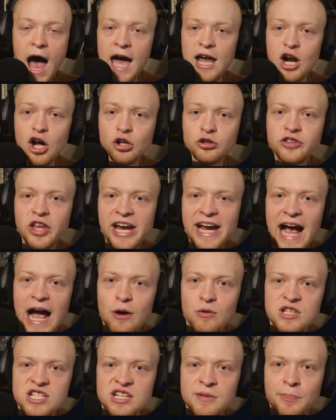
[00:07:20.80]
I don't think
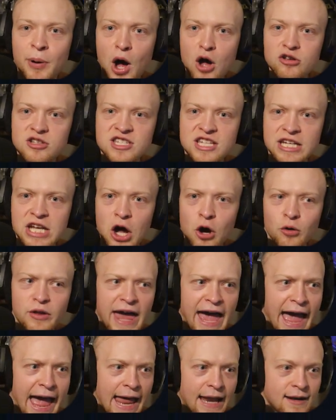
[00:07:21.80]
I was supposed to know
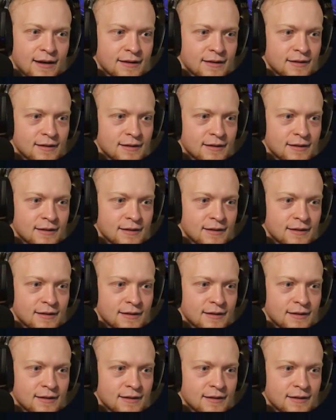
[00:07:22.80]
that.